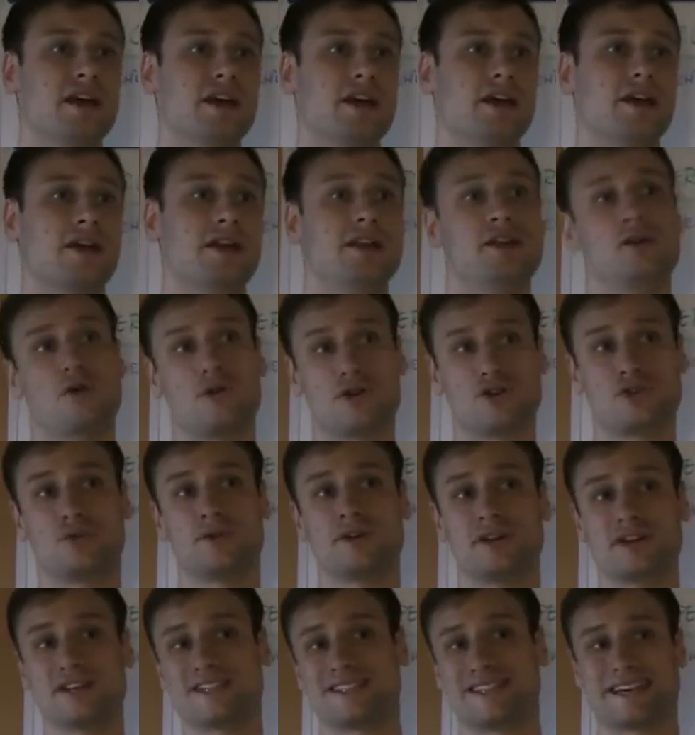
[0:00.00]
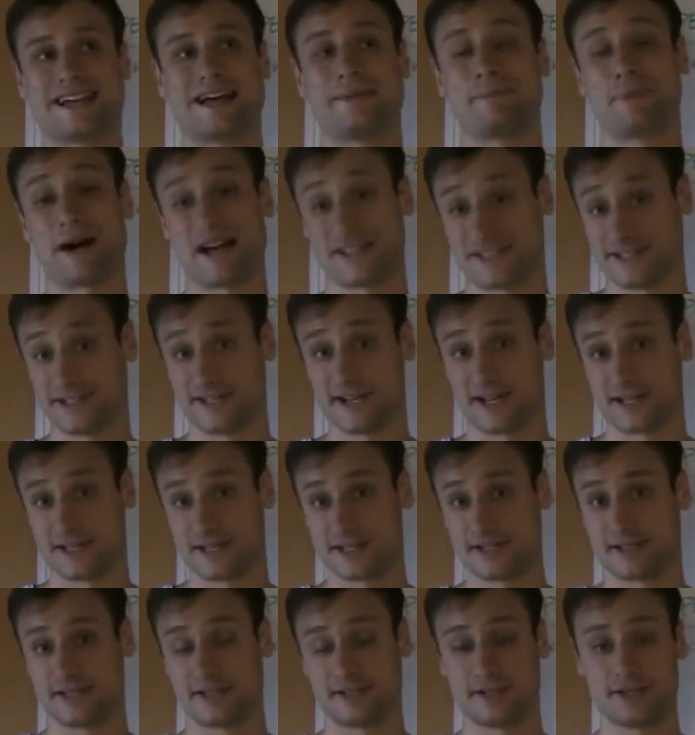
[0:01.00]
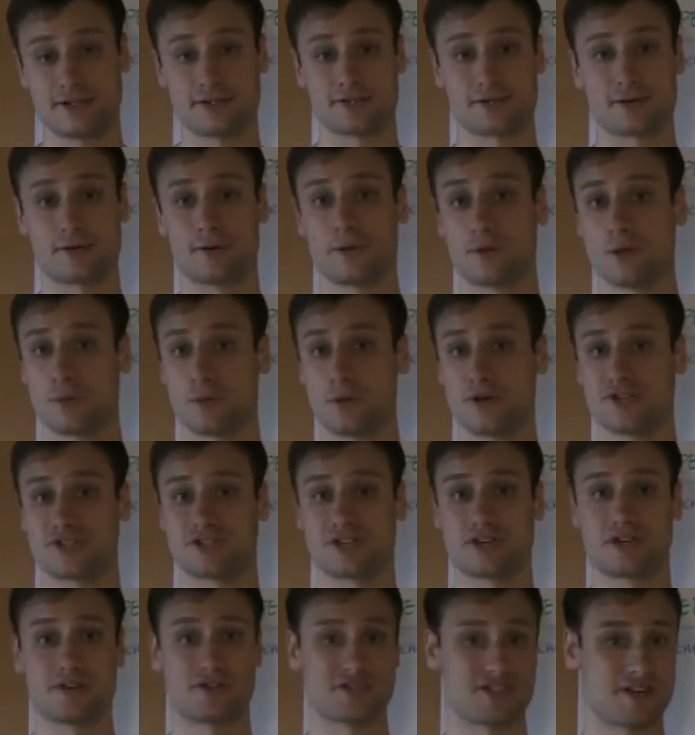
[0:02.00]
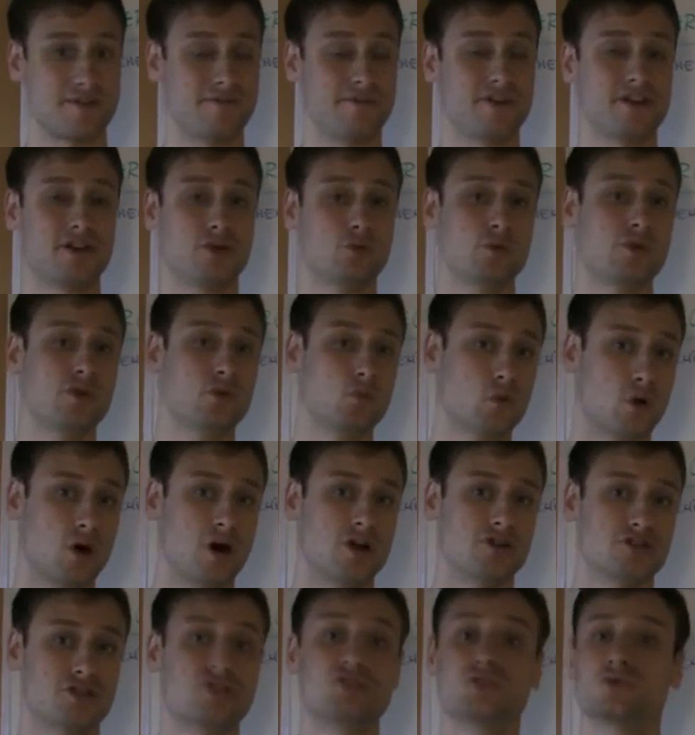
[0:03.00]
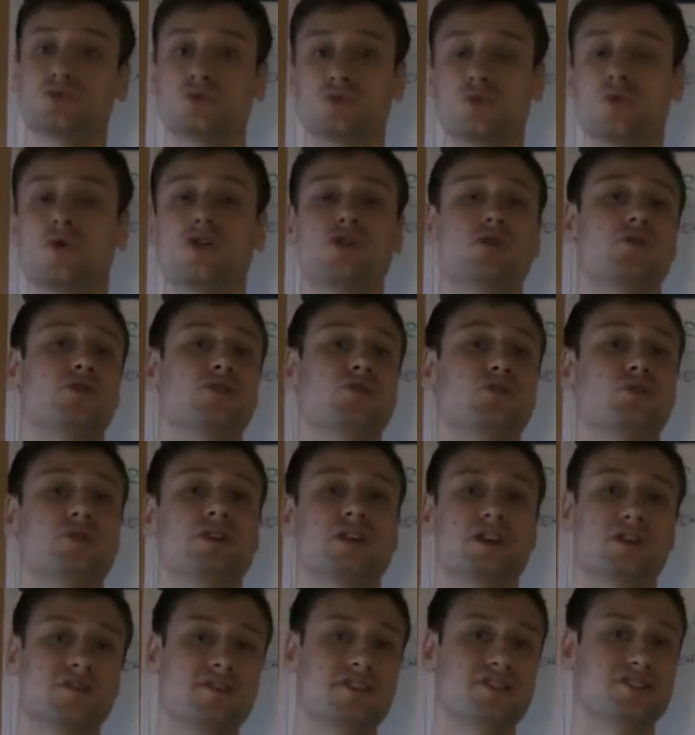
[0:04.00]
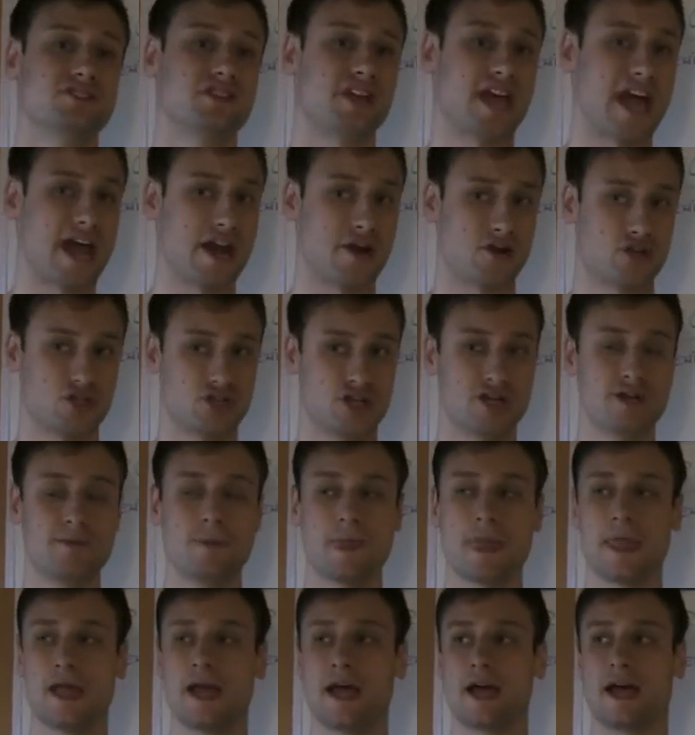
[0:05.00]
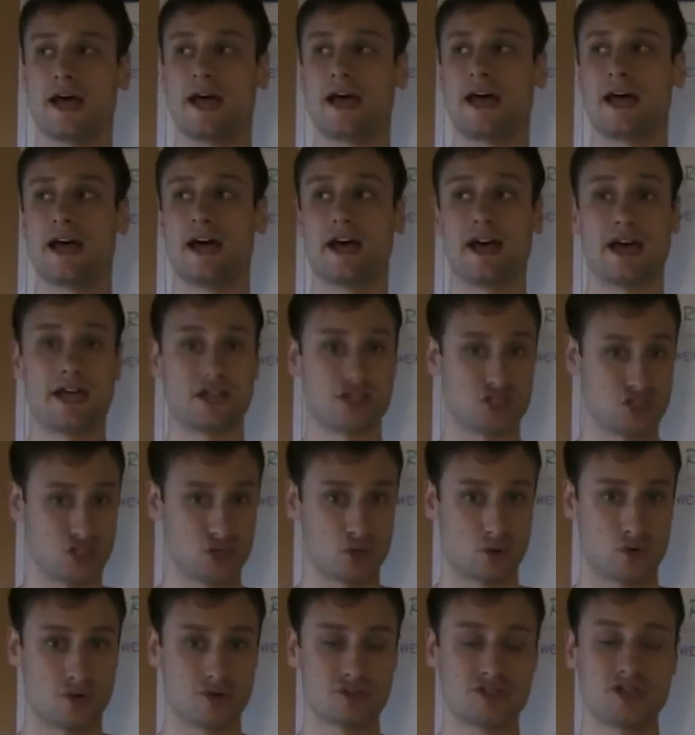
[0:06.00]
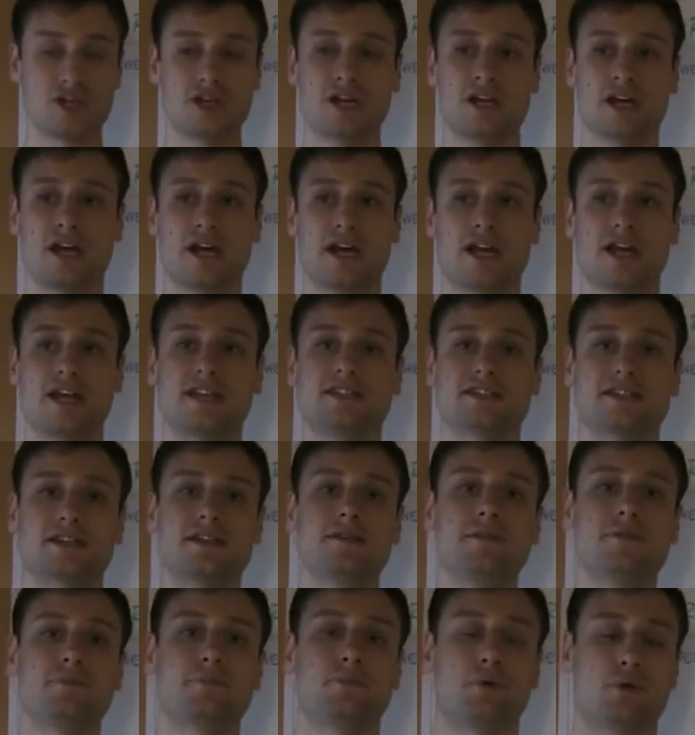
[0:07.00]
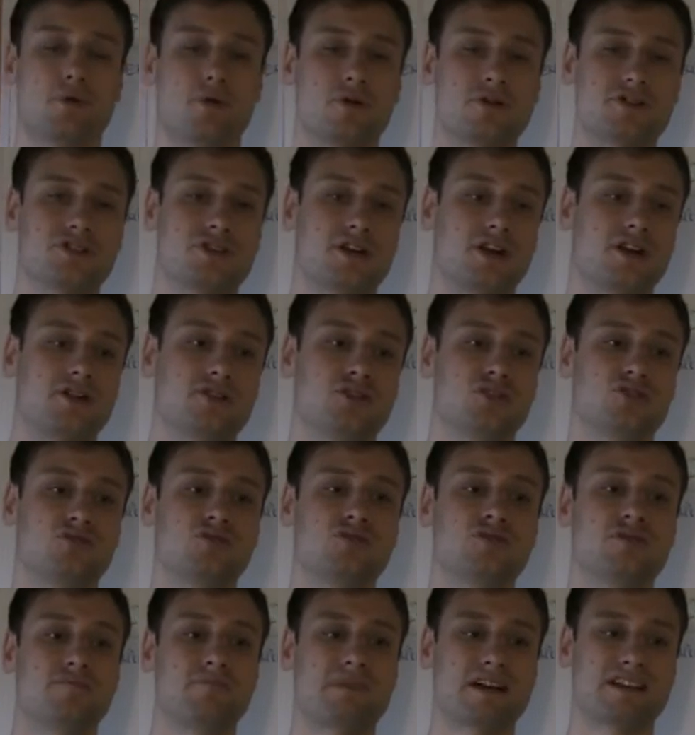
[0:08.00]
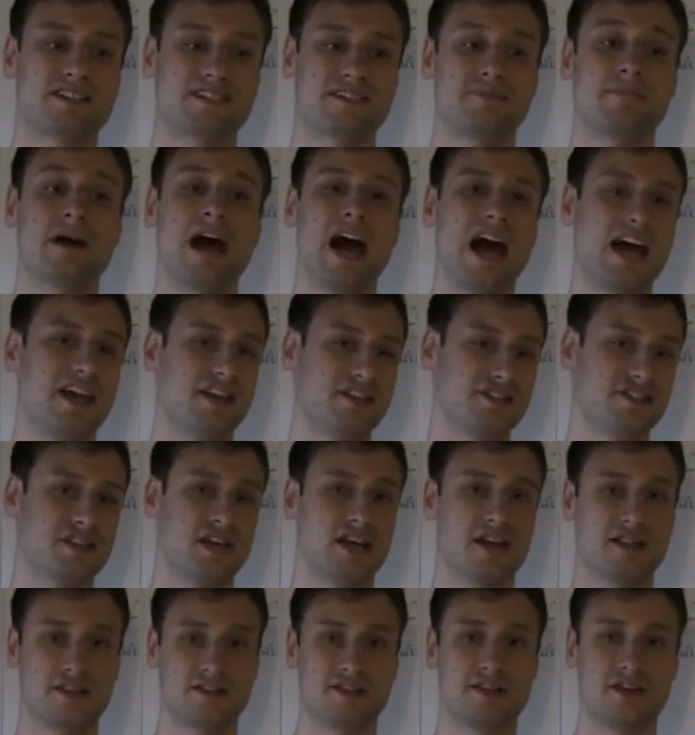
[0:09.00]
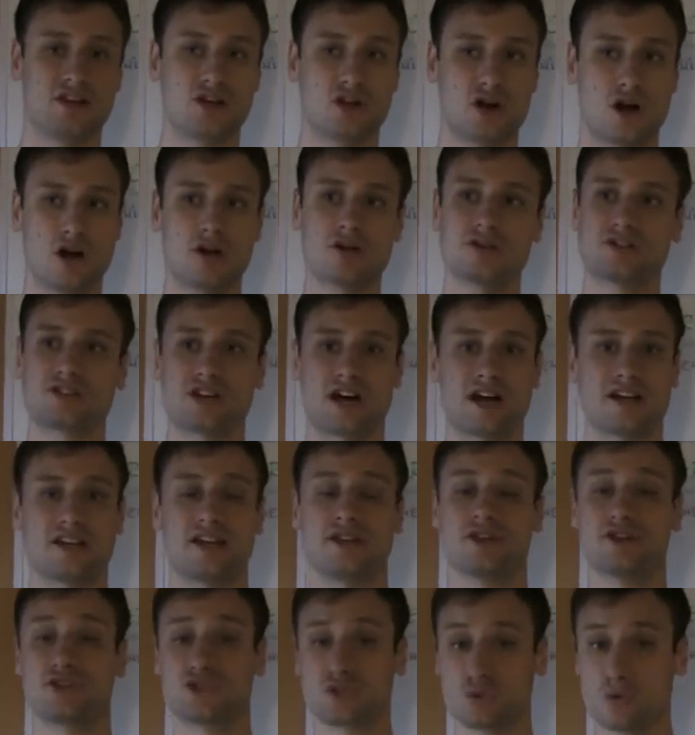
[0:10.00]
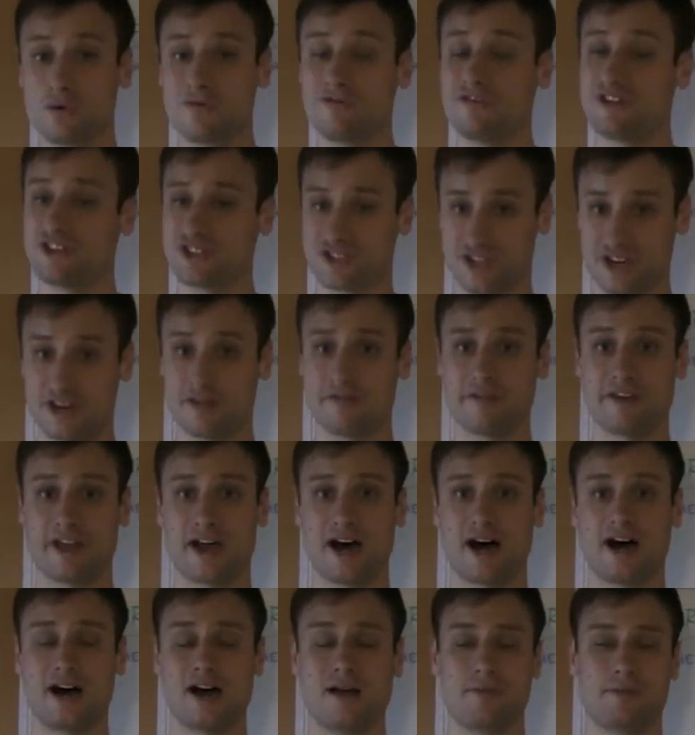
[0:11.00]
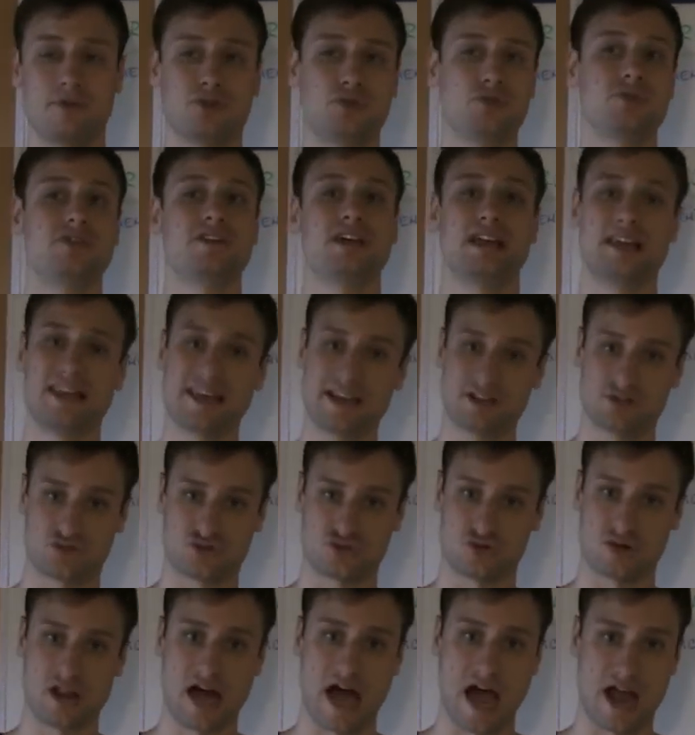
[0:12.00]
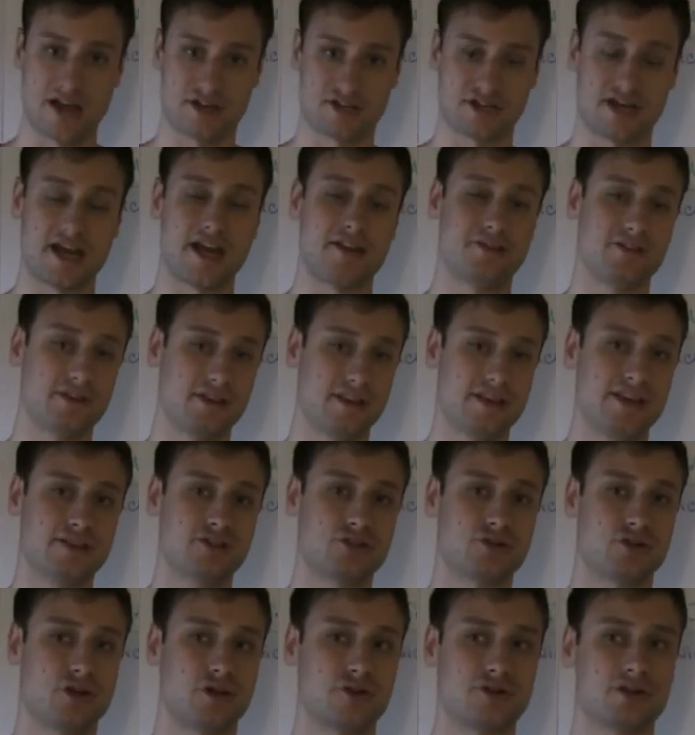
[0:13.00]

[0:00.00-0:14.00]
in order to increase the capacitance, that is always something that we want to do in order to increase the energy stored, it's important to maximize the contact and the surface area between the electrolyte and the electrode.